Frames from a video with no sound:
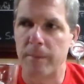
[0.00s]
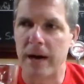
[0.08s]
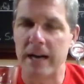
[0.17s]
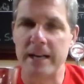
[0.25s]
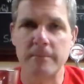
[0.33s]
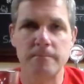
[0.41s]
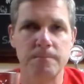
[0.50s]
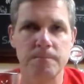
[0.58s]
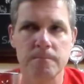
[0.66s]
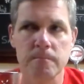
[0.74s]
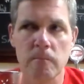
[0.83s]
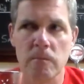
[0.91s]
Body,
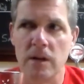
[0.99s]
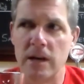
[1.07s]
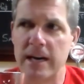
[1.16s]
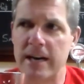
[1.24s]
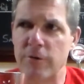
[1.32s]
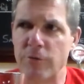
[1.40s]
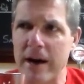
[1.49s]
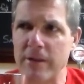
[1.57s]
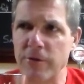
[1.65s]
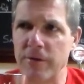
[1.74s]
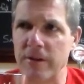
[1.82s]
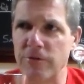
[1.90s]

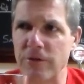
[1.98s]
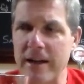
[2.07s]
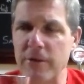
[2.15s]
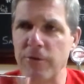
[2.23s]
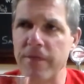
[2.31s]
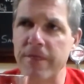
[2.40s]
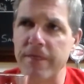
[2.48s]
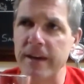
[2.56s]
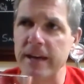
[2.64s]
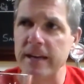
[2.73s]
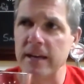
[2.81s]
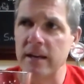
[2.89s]
rather
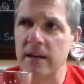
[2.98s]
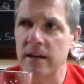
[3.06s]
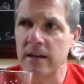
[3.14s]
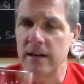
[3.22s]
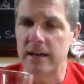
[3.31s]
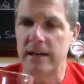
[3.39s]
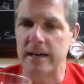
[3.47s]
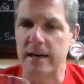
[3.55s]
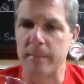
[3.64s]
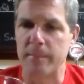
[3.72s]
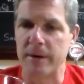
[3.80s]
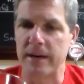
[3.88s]
thin,
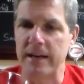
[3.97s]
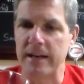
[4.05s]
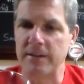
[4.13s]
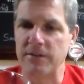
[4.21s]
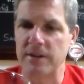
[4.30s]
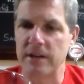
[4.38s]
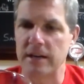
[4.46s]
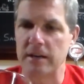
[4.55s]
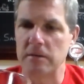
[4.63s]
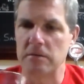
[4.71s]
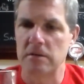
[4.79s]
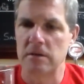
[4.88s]
but it's
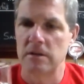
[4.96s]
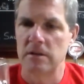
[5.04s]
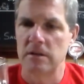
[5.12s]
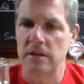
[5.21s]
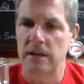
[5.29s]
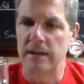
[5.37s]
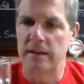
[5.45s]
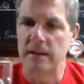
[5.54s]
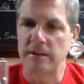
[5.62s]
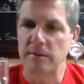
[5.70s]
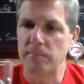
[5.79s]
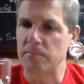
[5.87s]

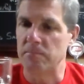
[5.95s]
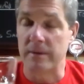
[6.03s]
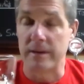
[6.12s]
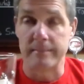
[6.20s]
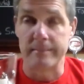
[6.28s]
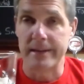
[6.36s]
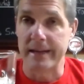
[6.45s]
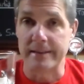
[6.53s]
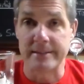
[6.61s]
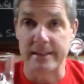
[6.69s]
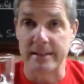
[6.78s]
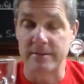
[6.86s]
like I
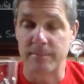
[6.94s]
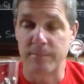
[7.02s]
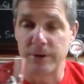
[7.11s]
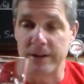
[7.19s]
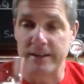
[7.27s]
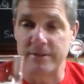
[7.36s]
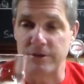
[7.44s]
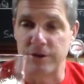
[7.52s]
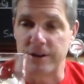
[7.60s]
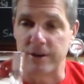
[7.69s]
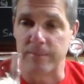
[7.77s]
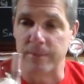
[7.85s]
said, it's a pretty easy drinker.